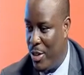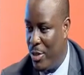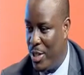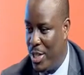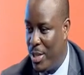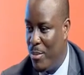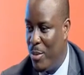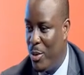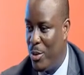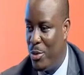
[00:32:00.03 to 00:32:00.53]
are
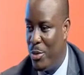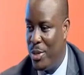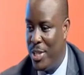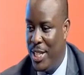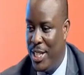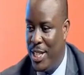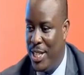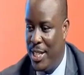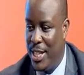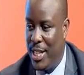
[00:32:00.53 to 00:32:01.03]
not able to
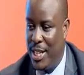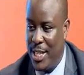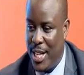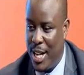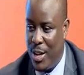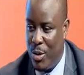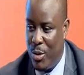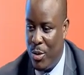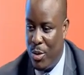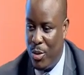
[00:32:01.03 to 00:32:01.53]
dedicate
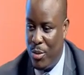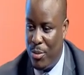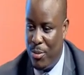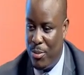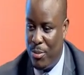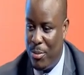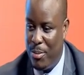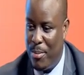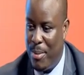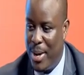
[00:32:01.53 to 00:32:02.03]
a lot
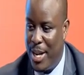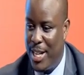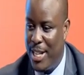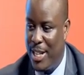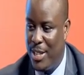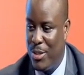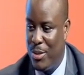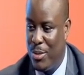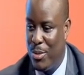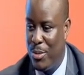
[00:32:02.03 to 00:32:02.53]
of
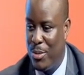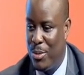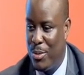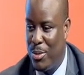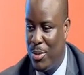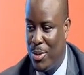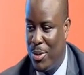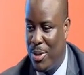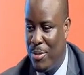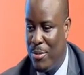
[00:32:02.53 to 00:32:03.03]
money
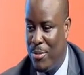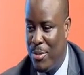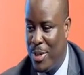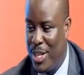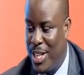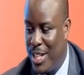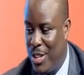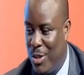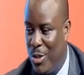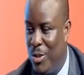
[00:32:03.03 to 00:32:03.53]
to the
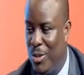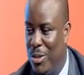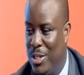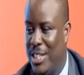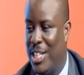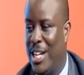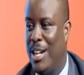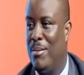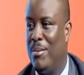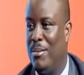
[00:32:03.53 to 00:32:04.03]
very
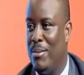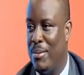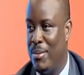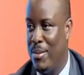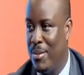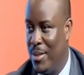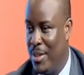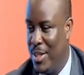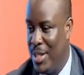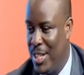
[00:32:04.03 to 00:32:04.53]
long-term
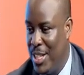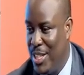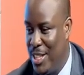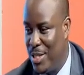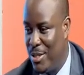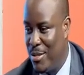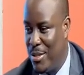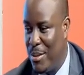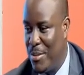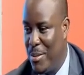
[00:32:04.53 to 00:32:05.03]

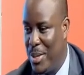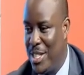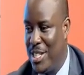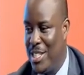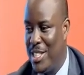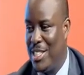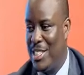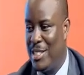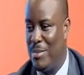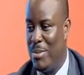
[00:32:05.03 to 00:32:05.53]

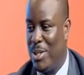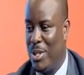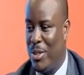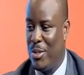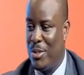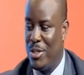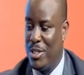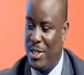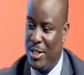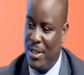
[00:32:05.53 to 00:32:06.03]
instruments is
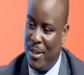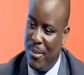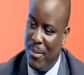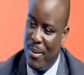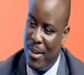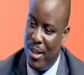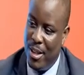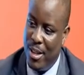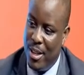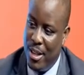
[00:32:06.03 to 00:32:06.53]
because
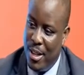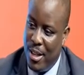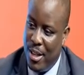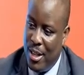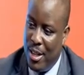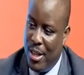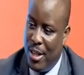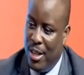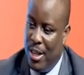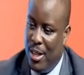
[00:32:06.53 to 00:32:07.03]

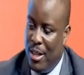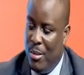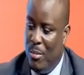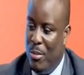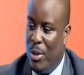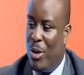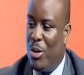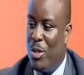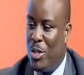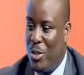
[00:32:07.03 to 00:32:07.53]

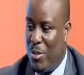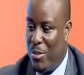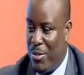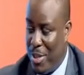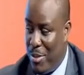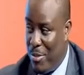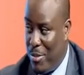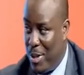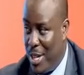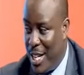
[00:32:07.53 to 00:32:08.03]

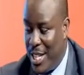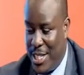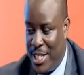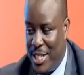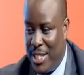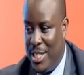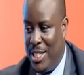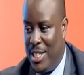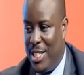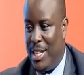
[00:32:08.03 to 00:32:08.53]
of the
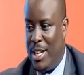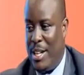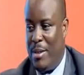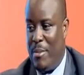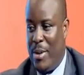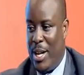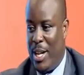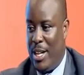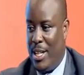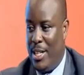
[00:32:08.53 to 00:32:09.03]
volatility in
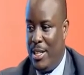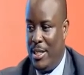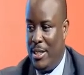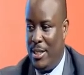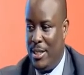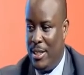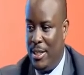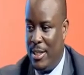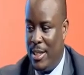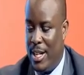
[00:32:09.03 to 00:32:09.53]
the
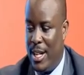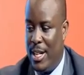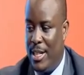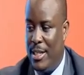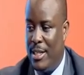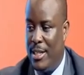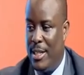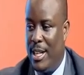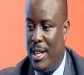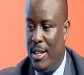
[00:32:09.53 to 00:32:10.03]
markets
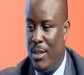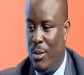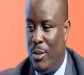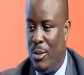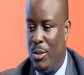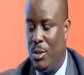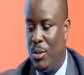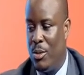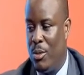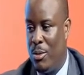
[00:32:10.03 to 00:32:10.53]
and
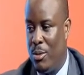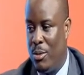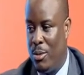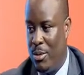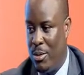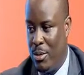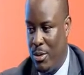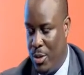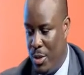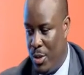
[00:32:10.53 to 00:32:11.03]
also
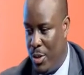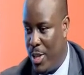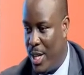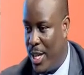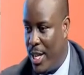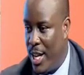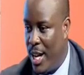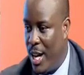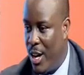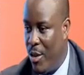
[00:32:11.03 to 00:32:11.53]

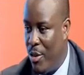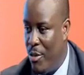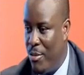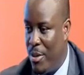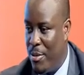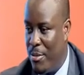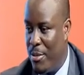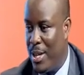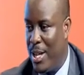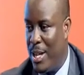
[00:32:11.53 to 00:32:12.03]
the lack
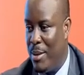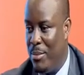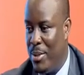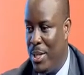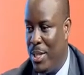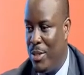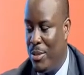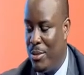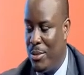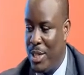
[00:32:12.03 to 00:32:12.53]
of
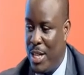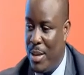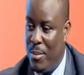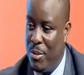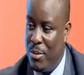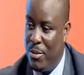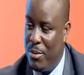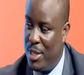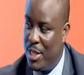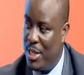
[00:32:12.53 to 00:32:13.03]
availability of
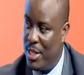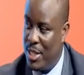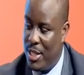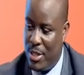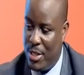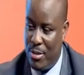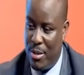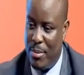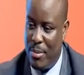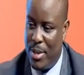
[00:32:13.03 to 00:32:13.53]
some of these
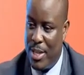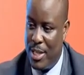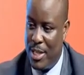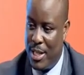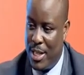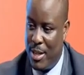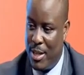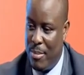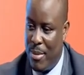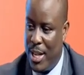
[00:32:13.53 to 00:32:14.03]

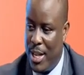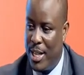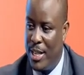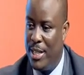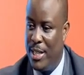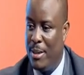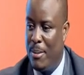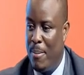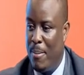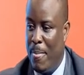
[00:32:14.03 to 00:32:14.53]
instruments in the
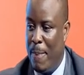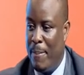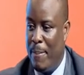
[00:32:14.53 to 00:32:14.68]
market.